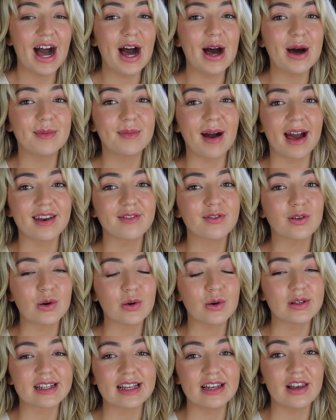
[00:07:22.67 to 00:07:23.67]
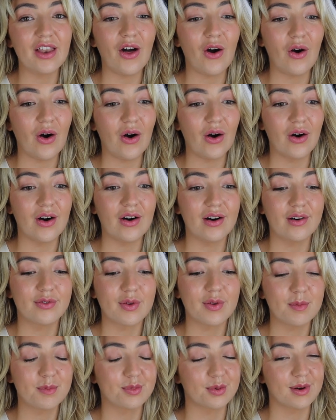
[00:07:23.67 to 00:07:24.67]
um, and of course a lot of
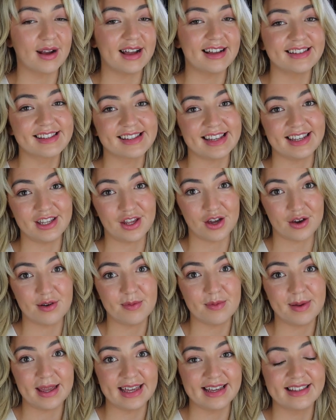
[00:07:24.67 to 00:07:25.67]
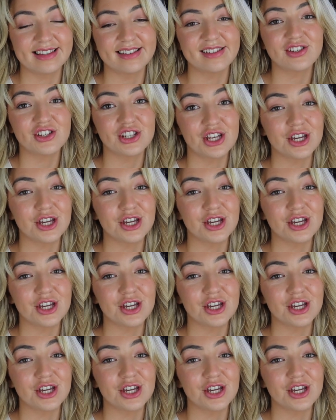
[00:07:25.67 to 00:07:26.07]
Brits and Europeans